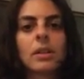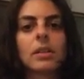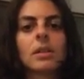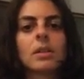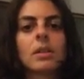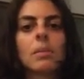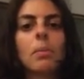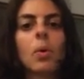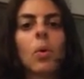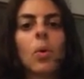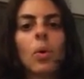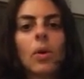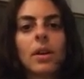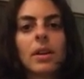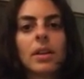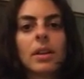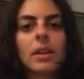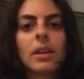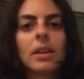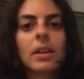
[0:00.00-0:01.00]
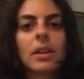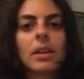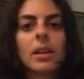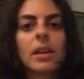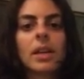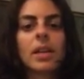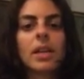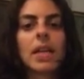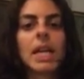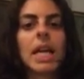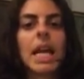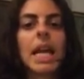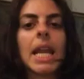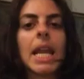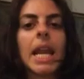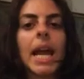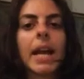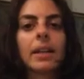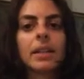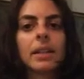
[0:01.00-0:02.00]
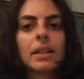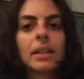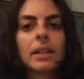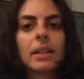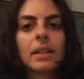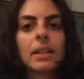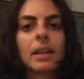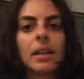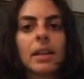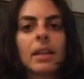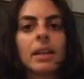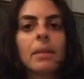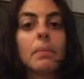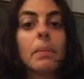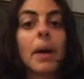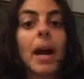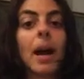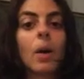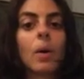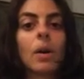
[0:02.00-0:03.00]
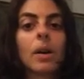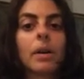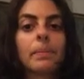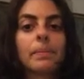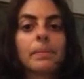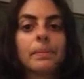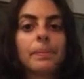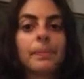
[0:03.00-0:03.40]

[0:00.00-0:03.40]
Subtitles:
supported, connected, and empowered?